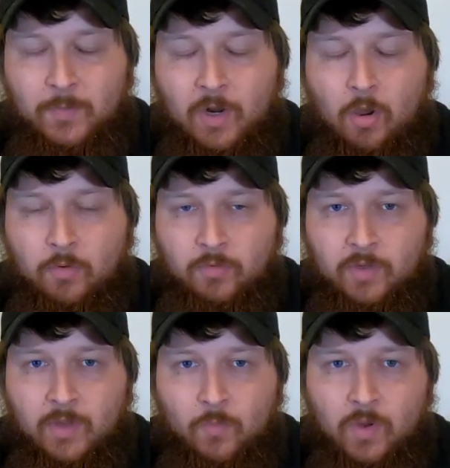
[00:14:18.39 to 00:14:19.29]
bit hotter
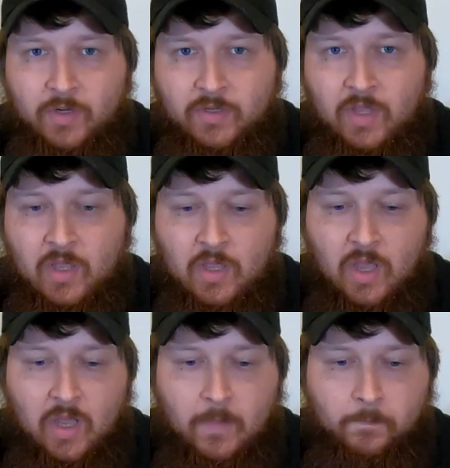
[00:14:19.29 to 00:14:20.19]
than I wanted.
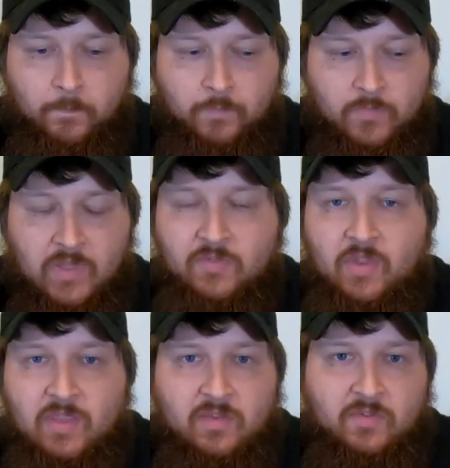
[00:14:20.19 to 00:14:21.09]
Things
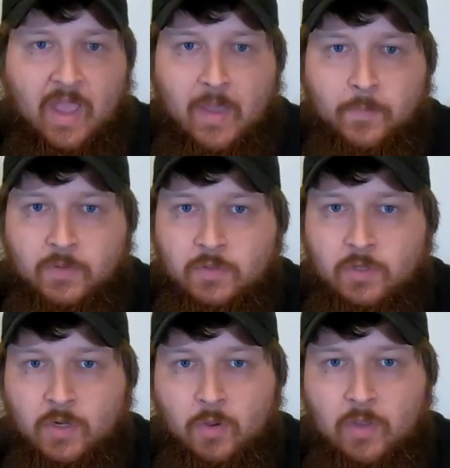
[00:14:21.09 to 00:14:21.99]
like this happen,
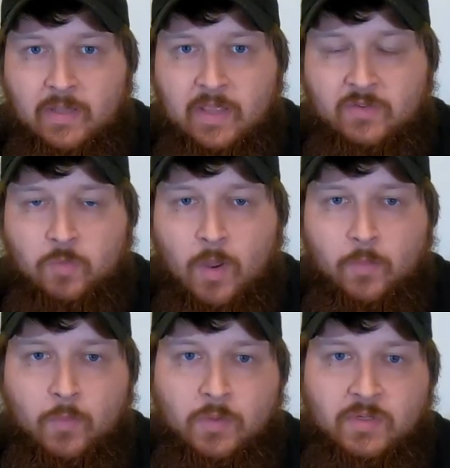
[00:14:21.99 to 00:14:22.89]
and that's why
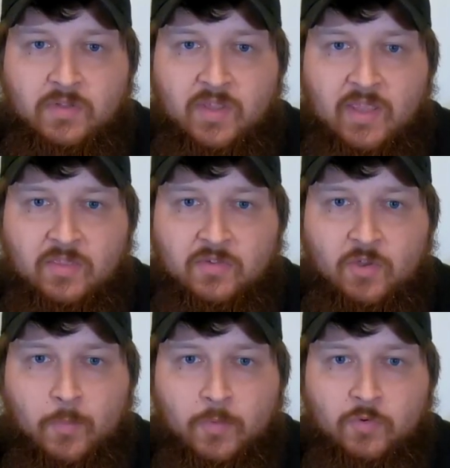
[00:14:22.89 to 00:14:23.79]
we wanted to take this
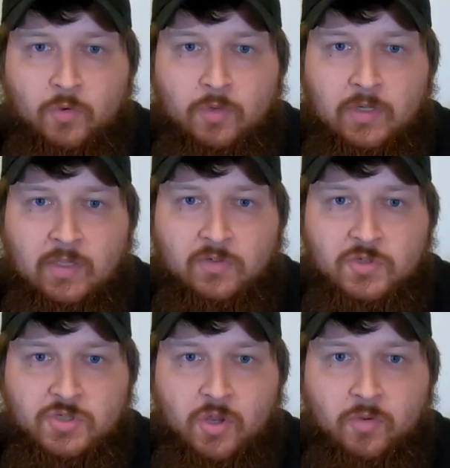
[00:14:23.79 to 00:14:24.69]
opportunity to
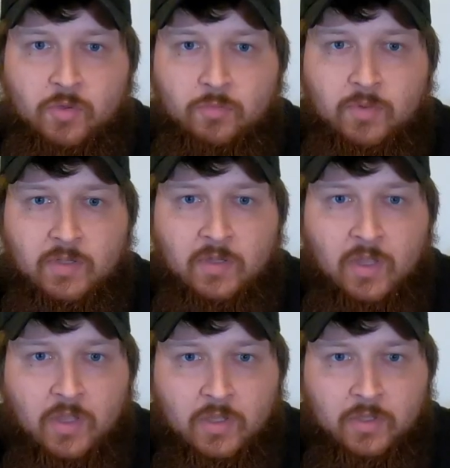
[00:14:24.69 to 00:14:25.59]
show you that,
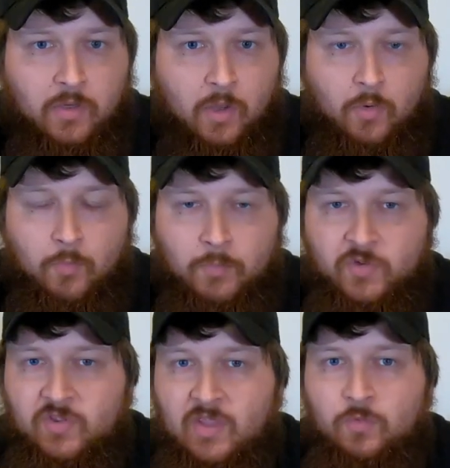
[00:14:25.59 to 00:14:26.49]

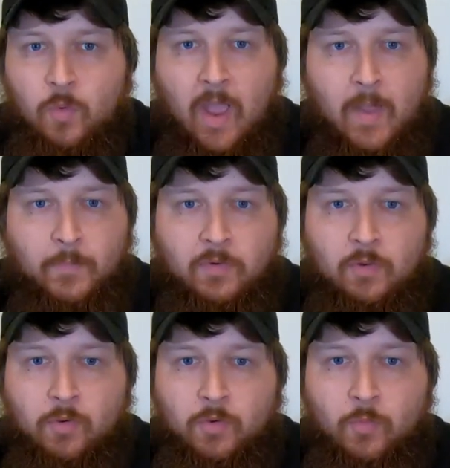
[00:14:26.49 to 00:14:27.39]
mistakes will happen
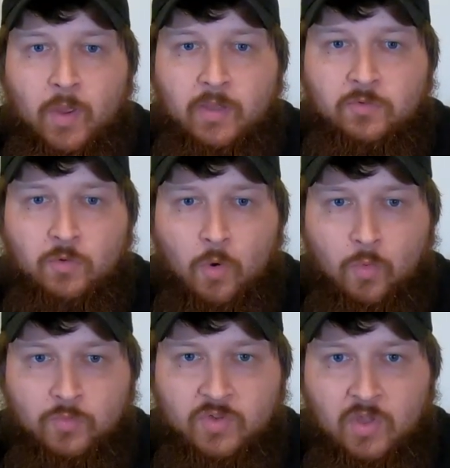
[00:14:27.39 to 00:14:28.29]
along your way.
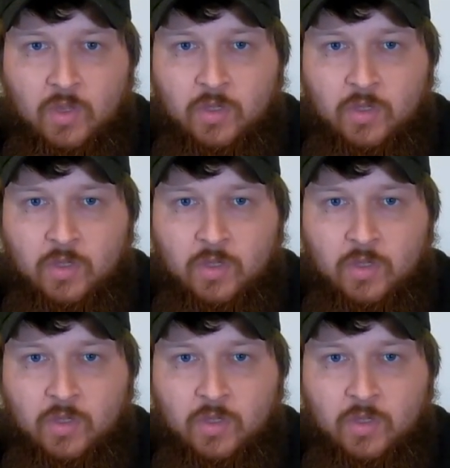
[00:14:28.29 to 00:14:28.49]
Don't